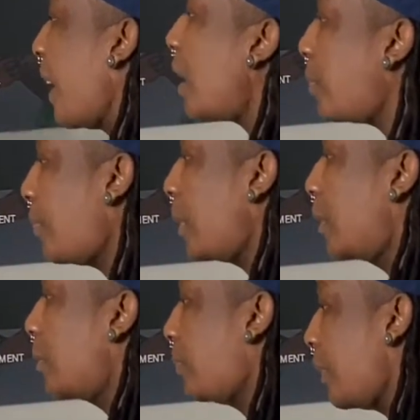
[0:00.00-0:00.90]
feel
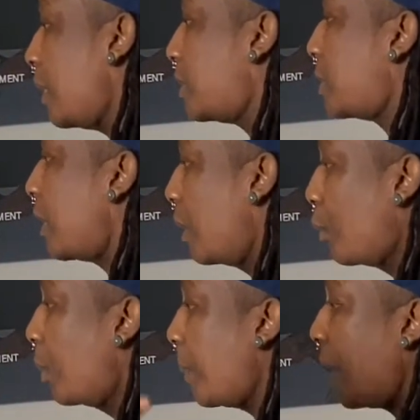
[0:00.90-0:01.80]
fits and will
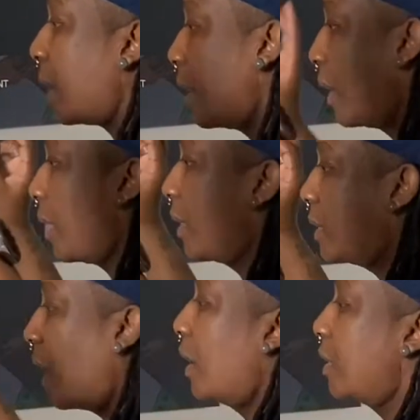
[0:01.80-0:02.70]
make the
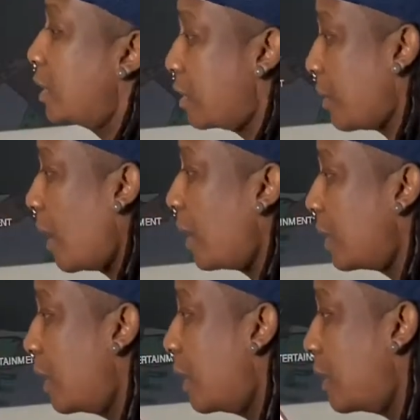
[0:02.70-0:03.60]
dollars, right?
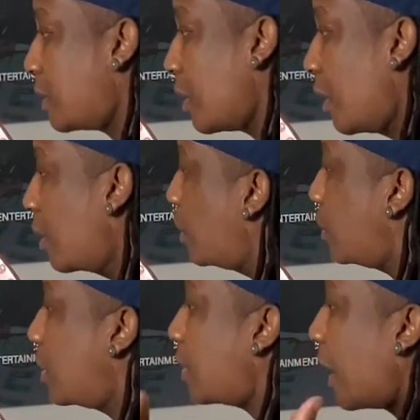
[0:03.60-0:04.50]
So
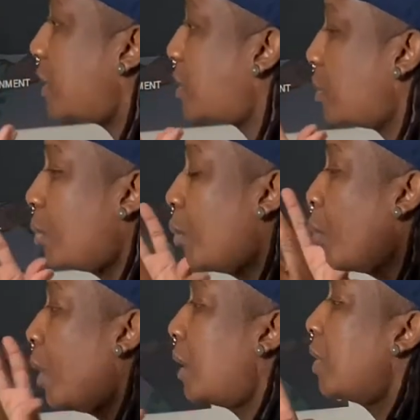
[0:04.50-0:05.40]
that's one
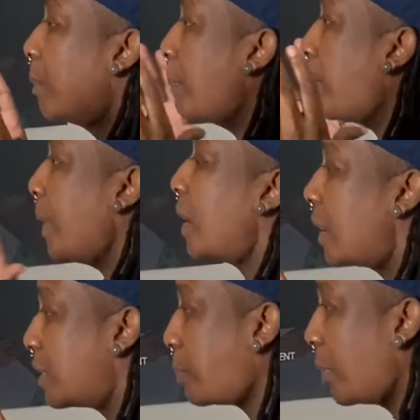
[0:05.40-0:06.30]
of the
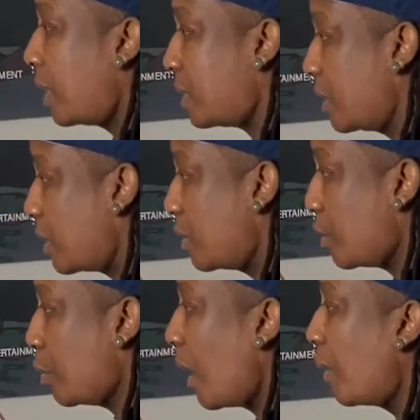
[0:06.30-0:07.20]
biggest pluses, is you
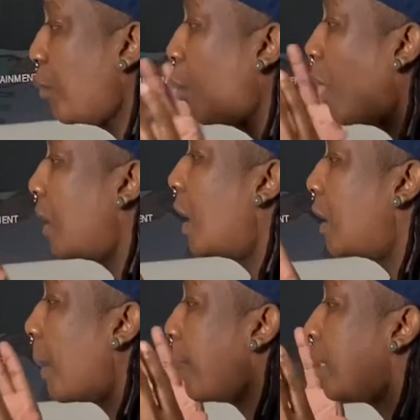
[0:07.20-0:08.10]
have
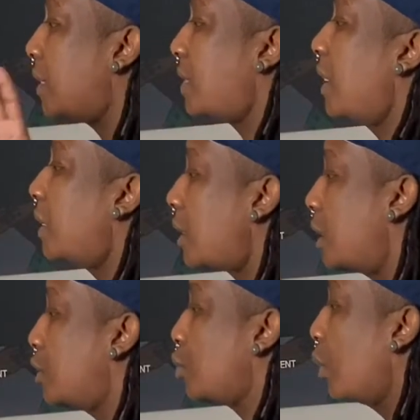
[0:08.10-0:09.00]
100%
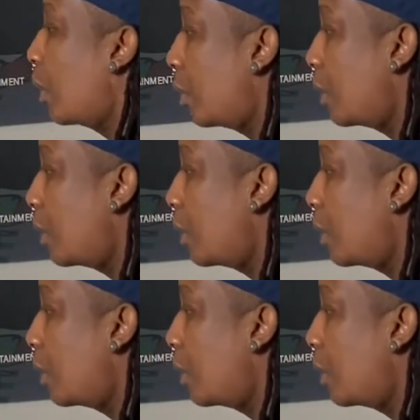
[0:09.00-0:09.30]
control.